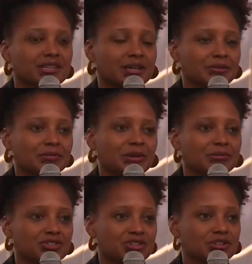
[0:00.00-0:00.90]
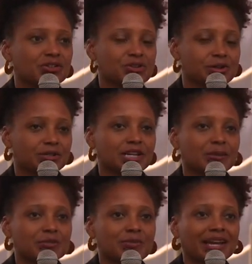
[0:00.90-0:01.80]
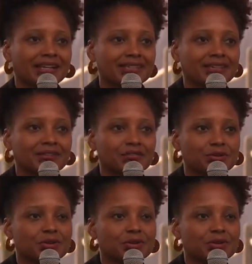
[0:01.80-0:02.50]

that was published in the New York Times Magazine a few